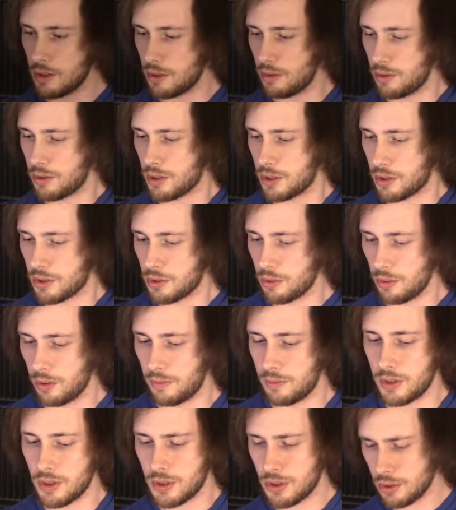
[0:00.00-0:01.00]
So it's a sort
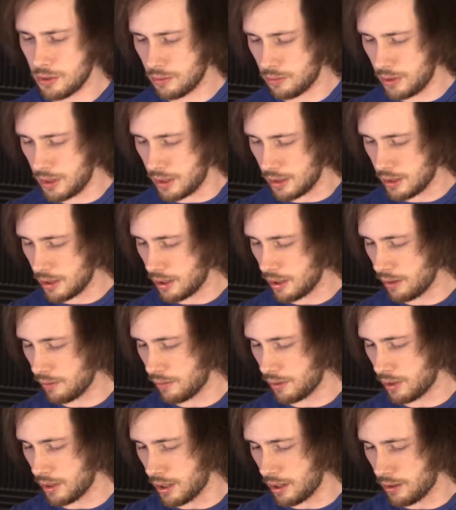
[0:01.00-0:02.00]
of discrete
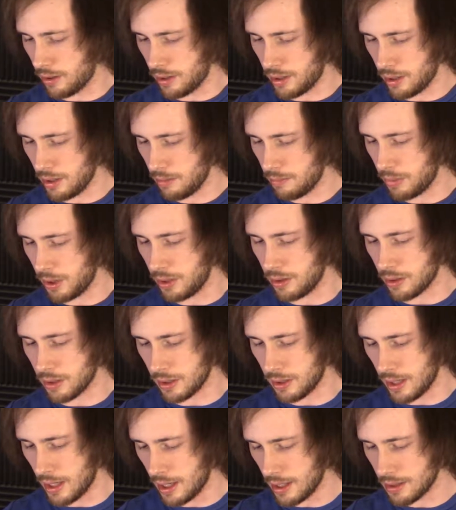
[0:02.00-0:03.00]
covered area, but you
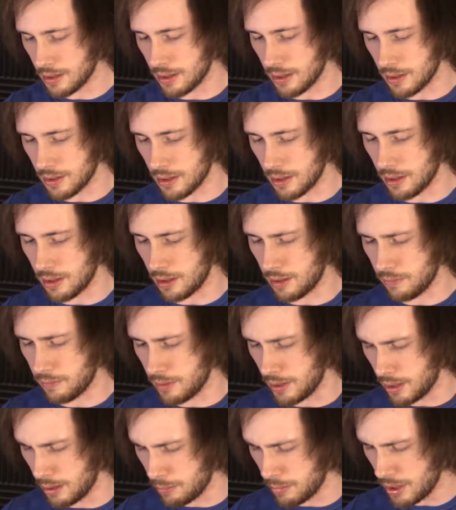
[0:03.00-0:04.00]
can access it
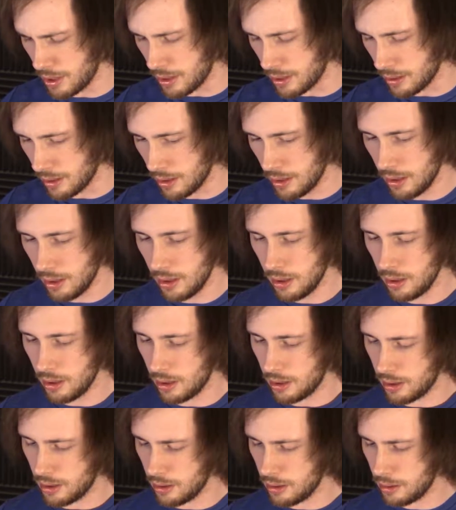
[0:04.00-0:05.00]
if need be.
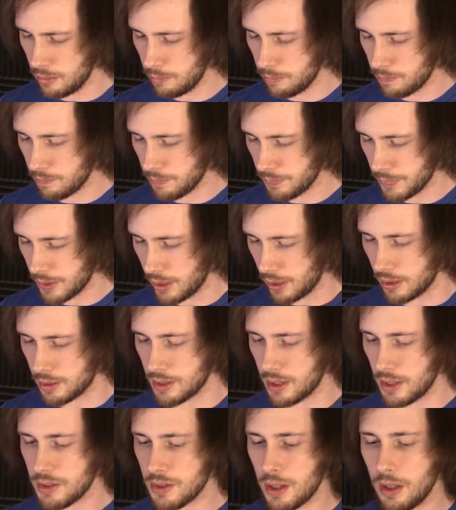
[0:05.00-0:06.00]

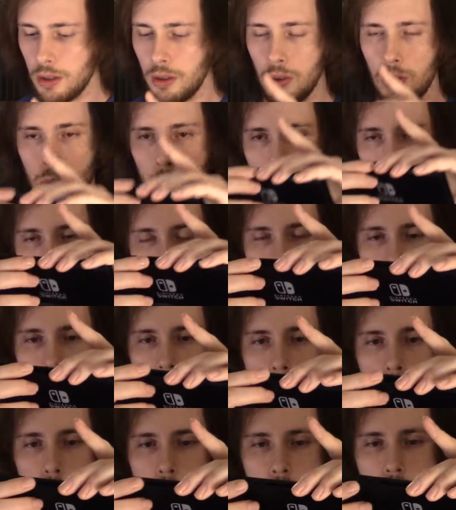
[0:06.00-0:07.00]
It does get a little warm at the
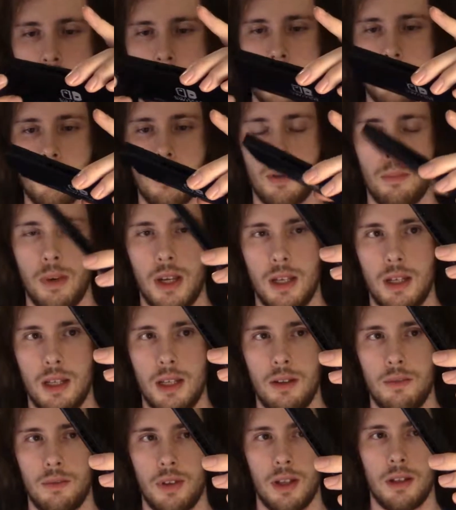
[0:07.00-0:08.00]
top, but that's where the main
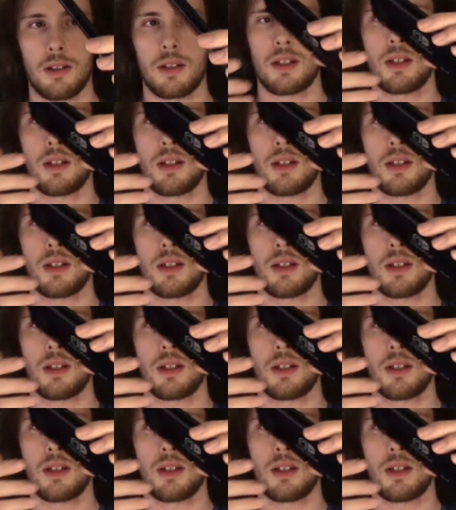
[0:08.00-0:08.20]
heat vent